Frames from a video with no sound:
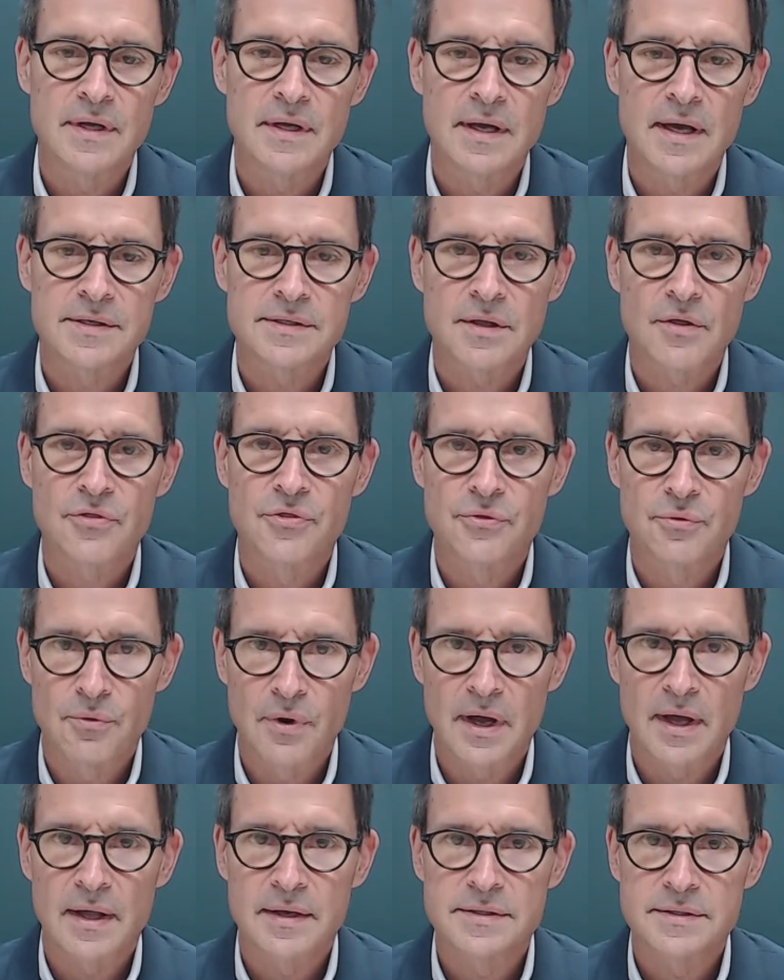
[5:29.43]
as a
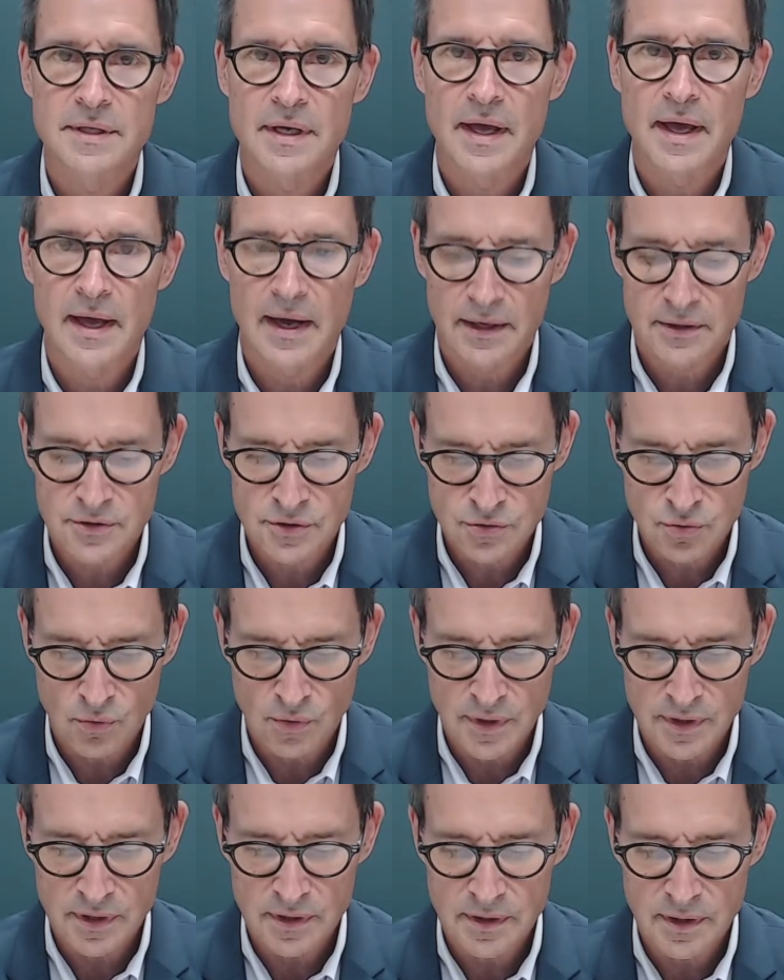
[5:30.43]
threat to Act
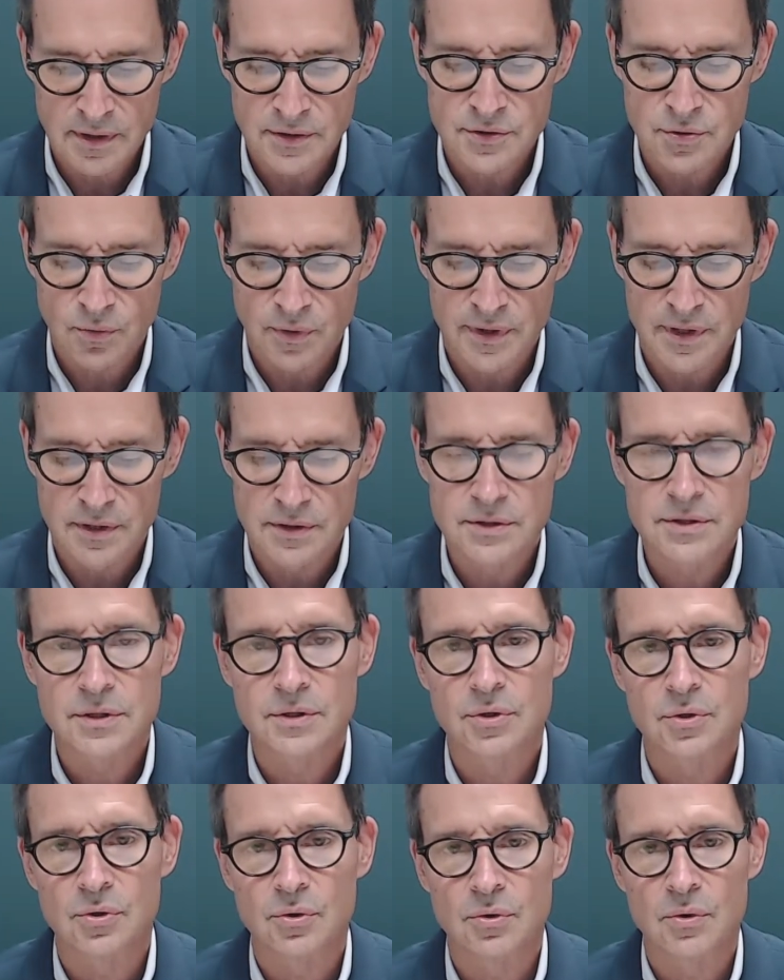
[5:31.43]
20 and
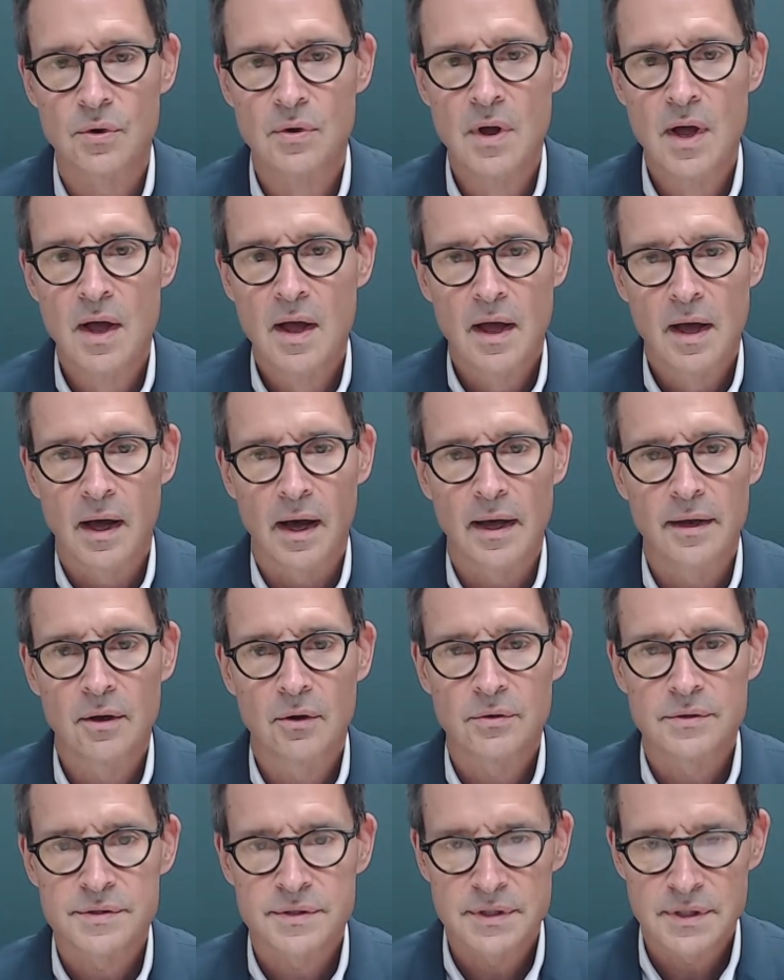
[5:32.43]
22. I
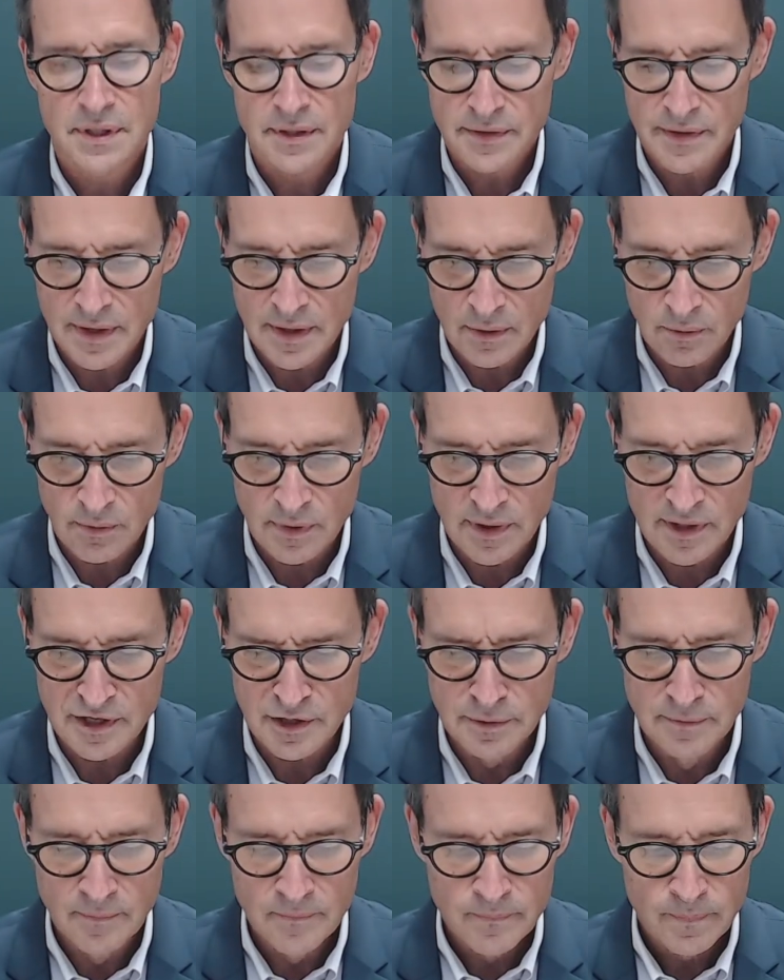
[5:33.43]
don't see it that way.
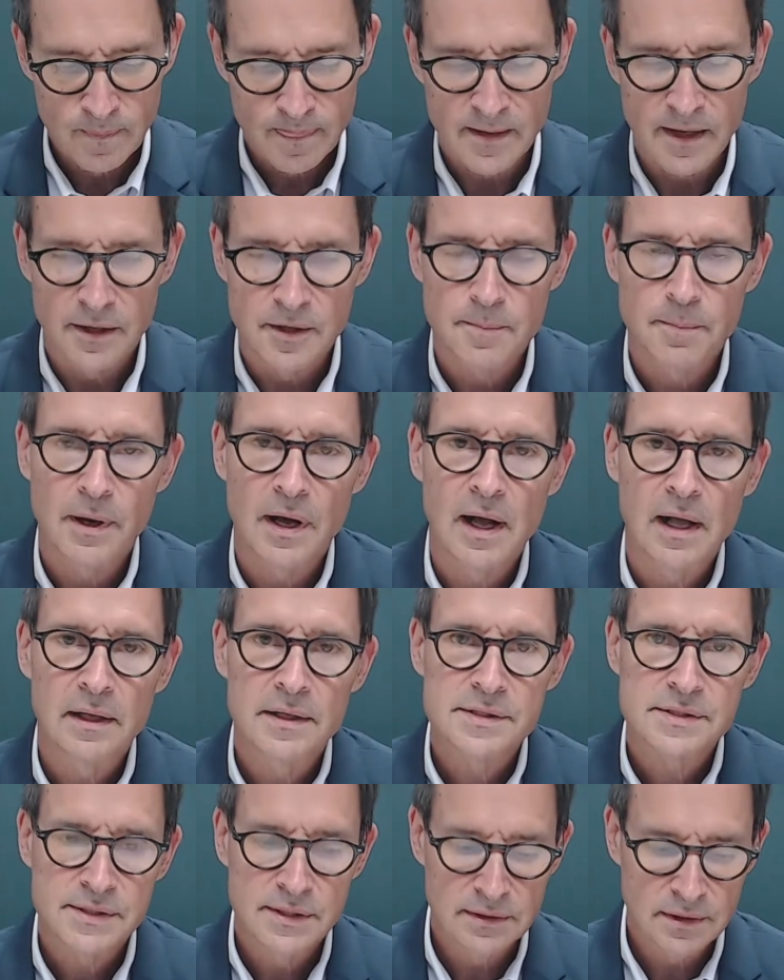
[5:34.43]
At a
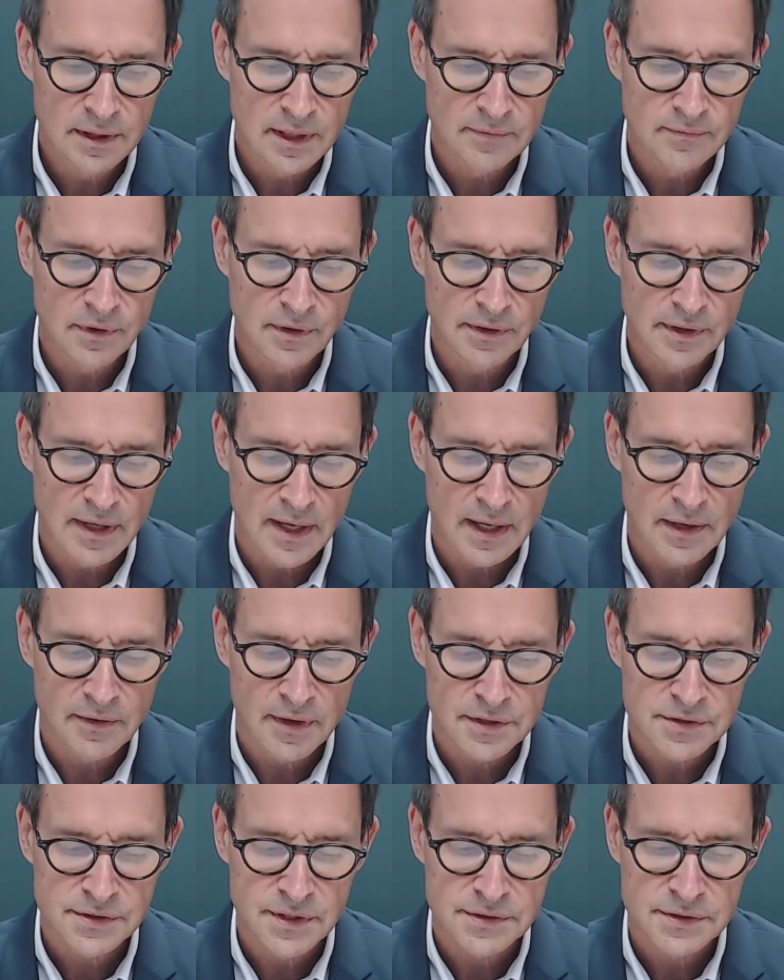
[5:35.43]
policy level, the
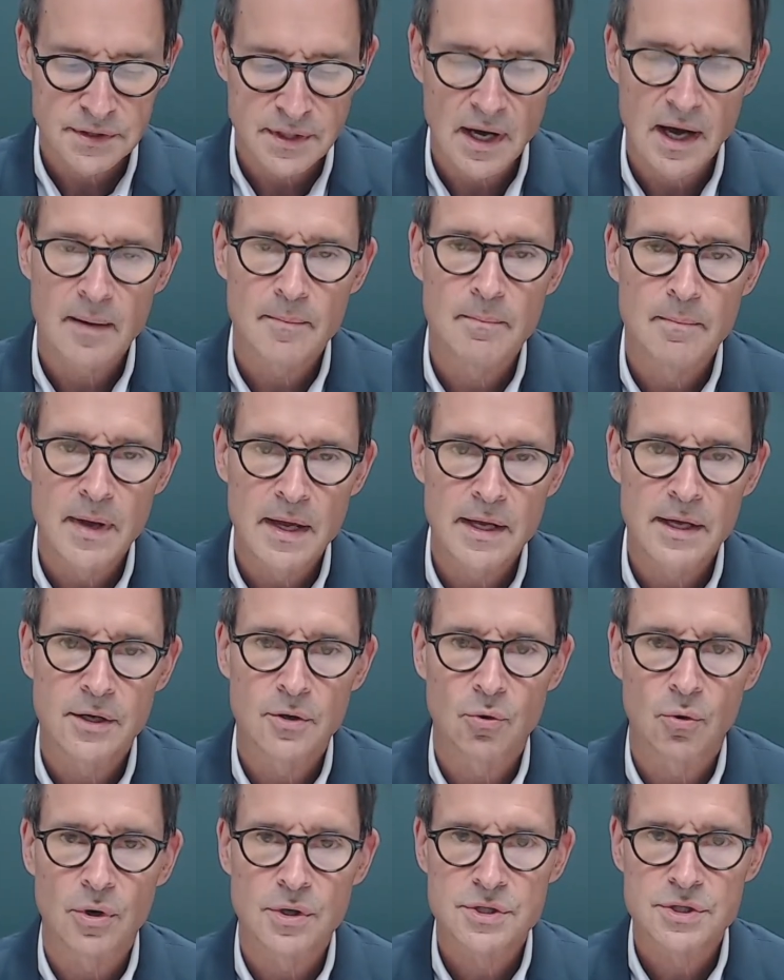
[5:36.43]
IRS does not
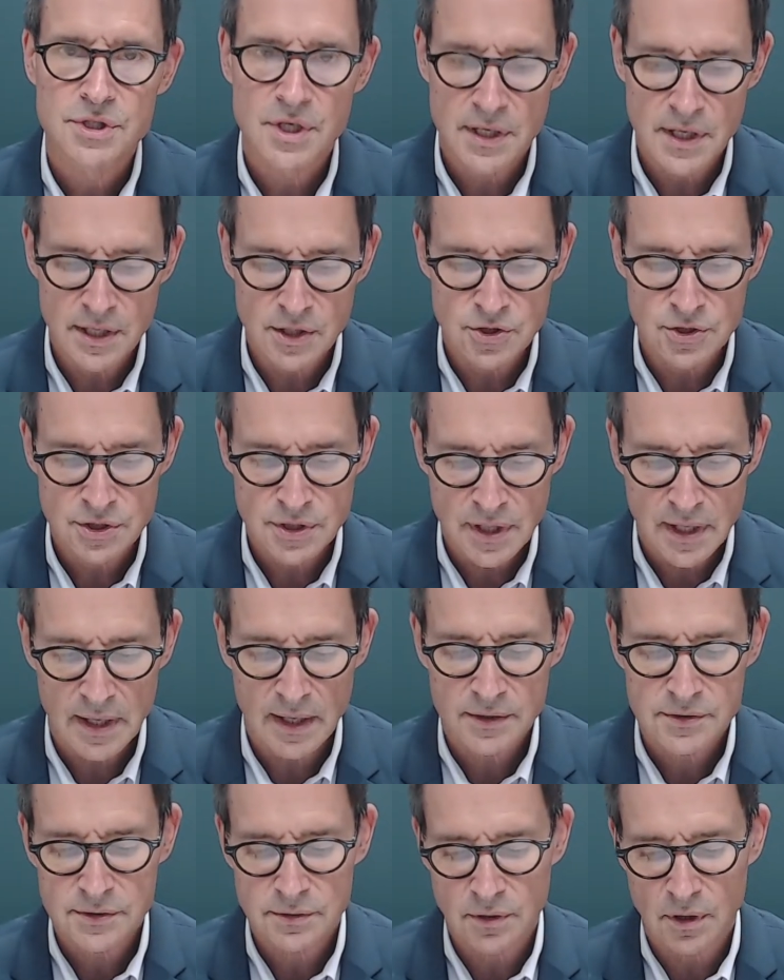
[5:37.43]
make or change
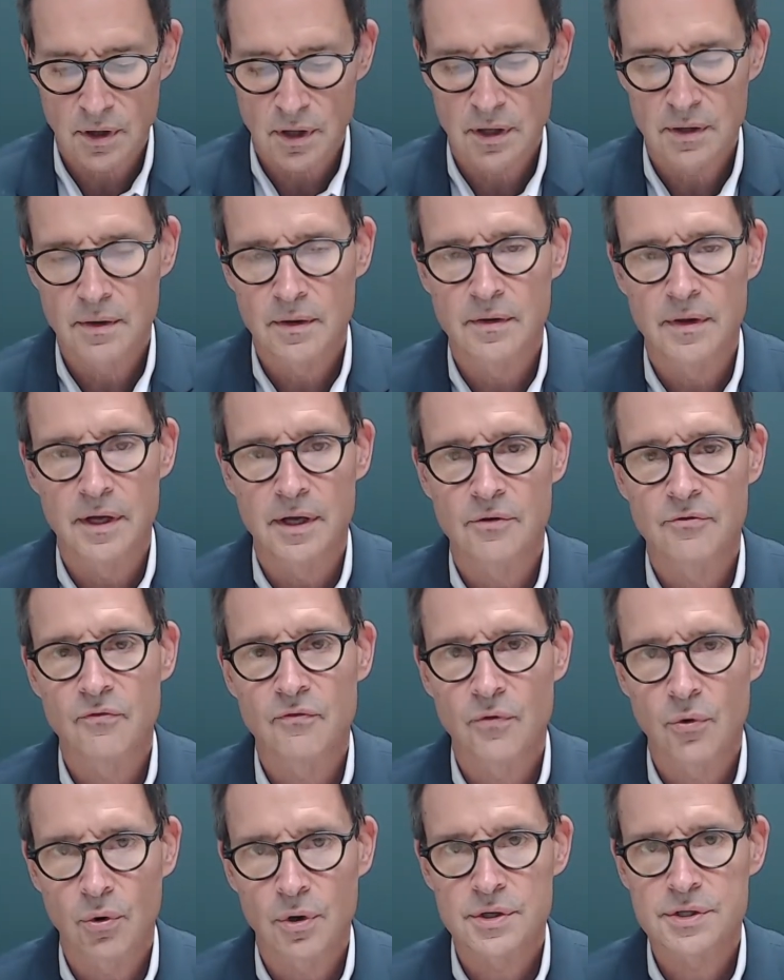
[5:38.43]
tax law. They
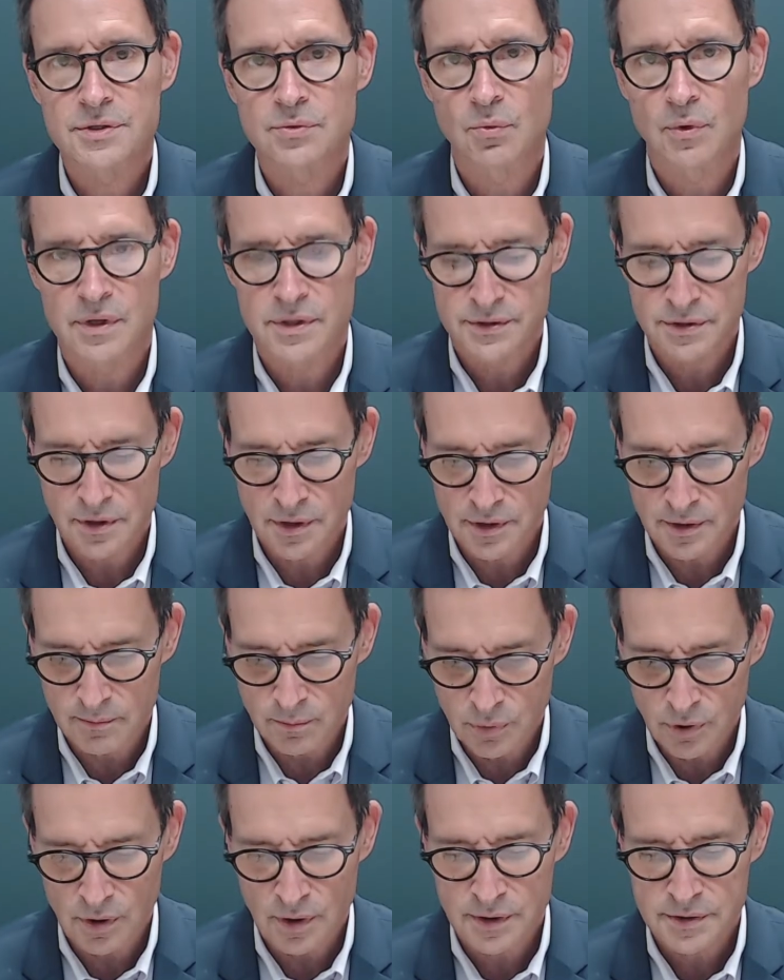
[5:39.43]
enforce what is on the
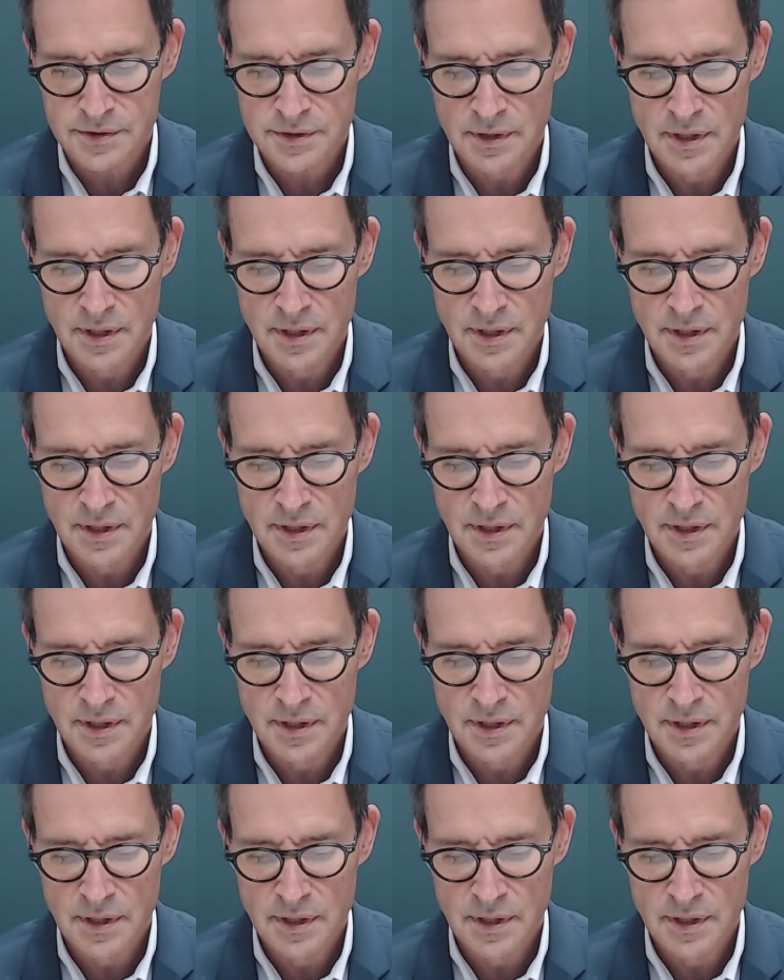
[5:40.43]
books.